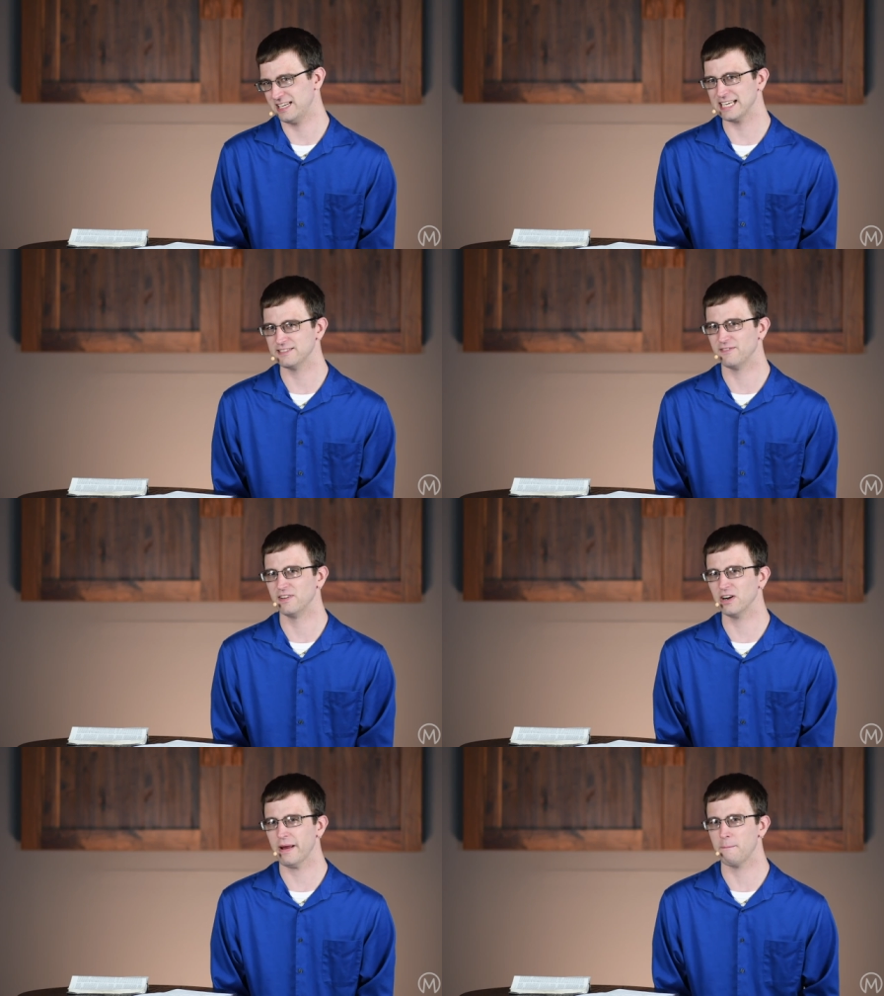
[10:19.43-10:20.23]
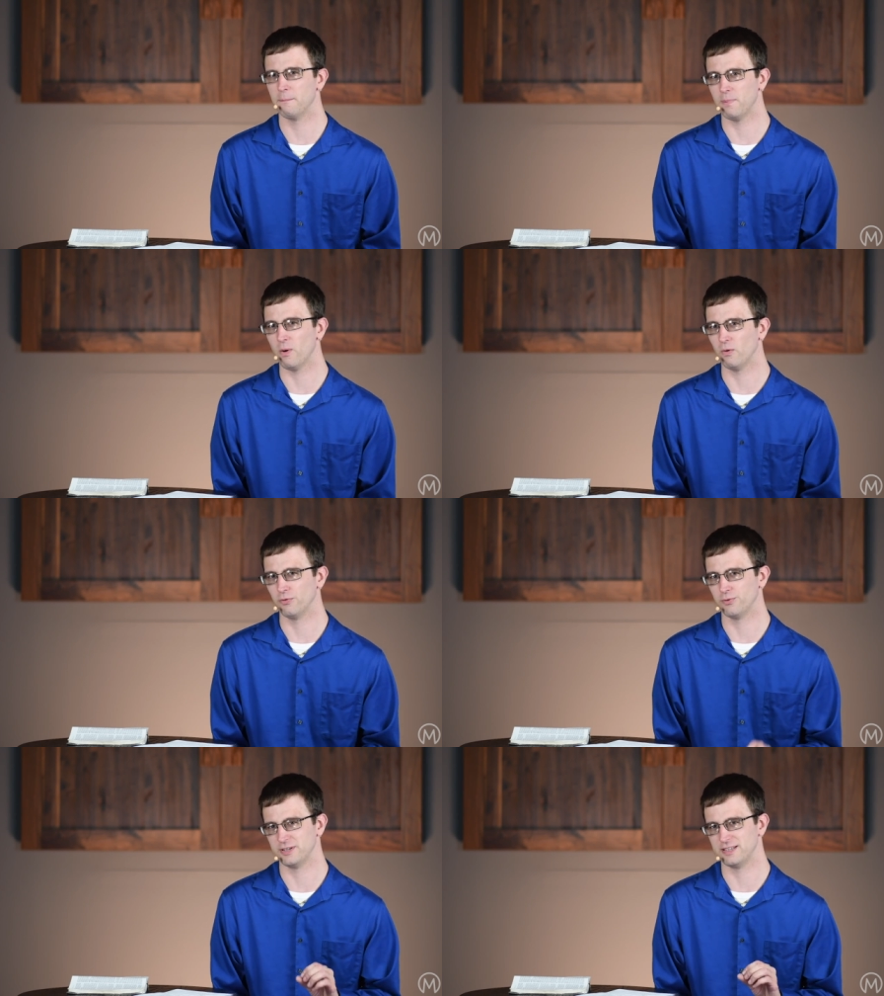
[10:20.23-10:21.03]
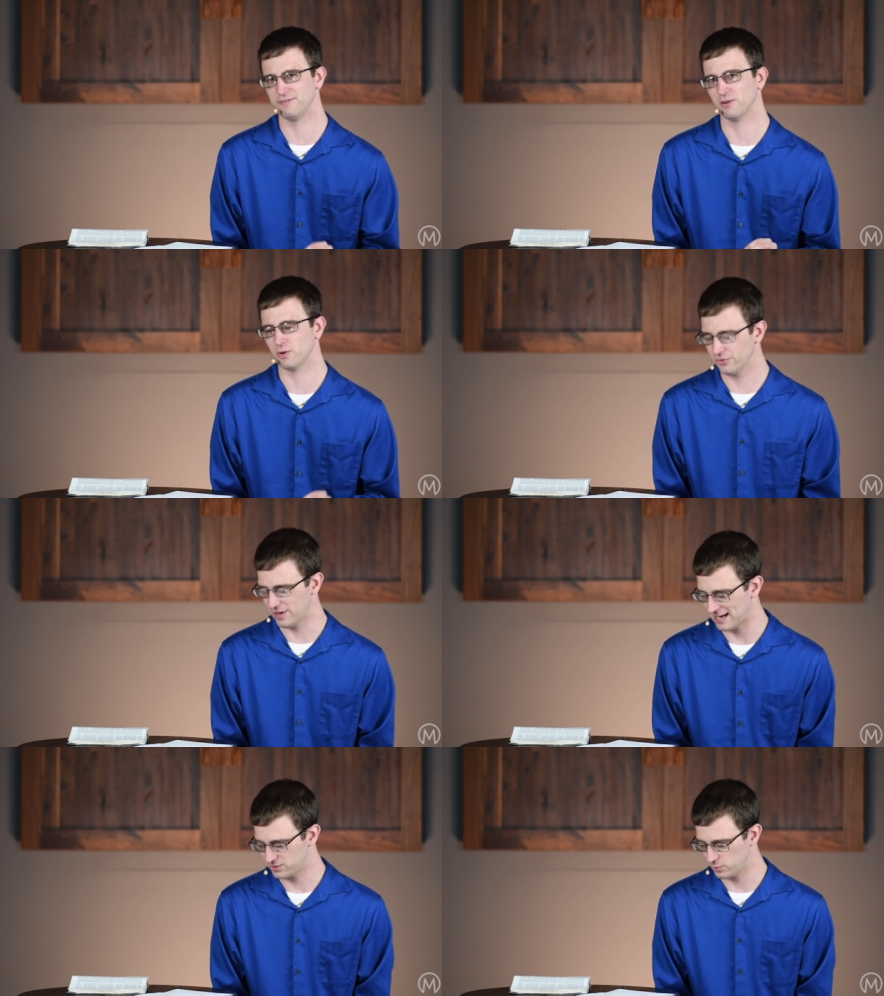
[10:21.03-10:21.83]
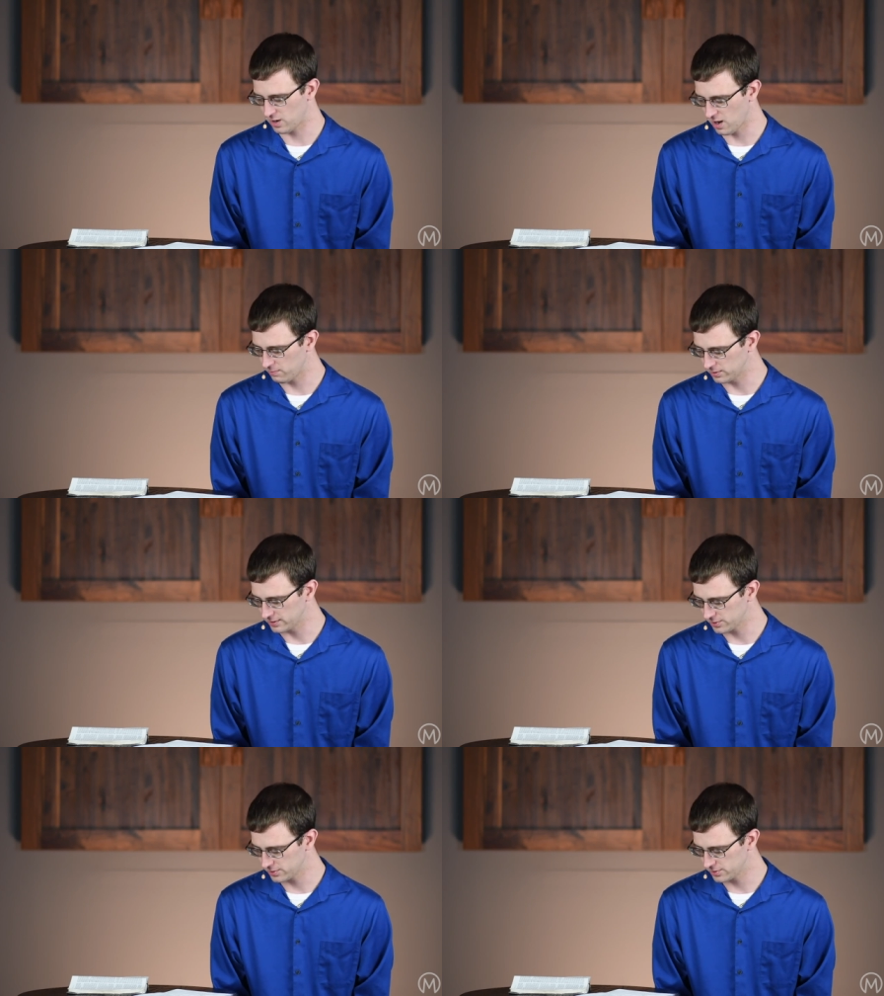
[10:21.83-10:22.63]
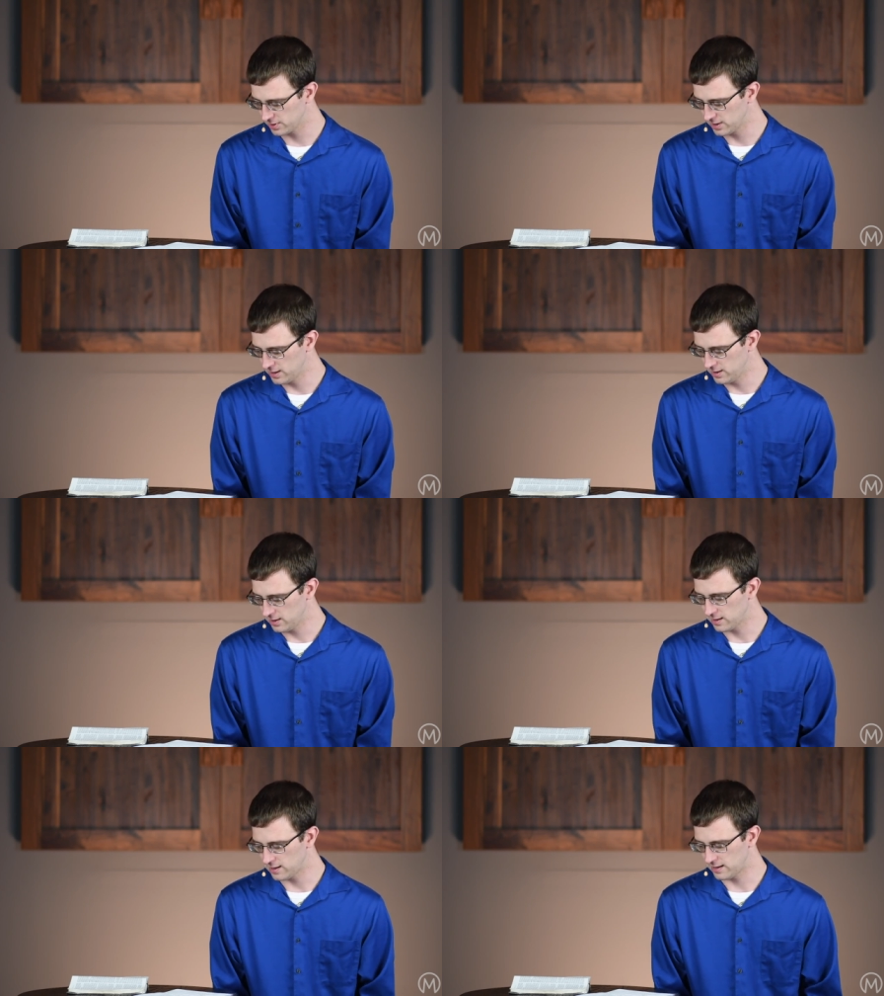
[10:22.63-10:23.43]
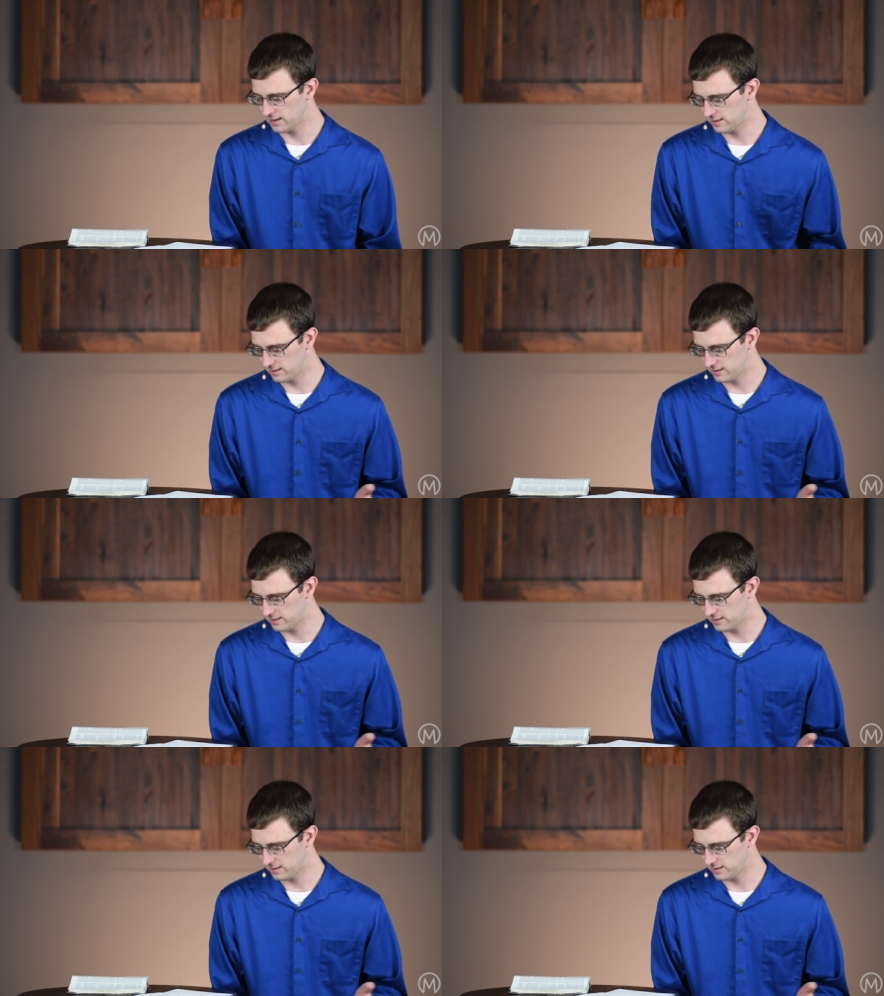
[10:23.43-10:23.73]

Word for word: He has a very bold, difficult task to accomplish. Uh,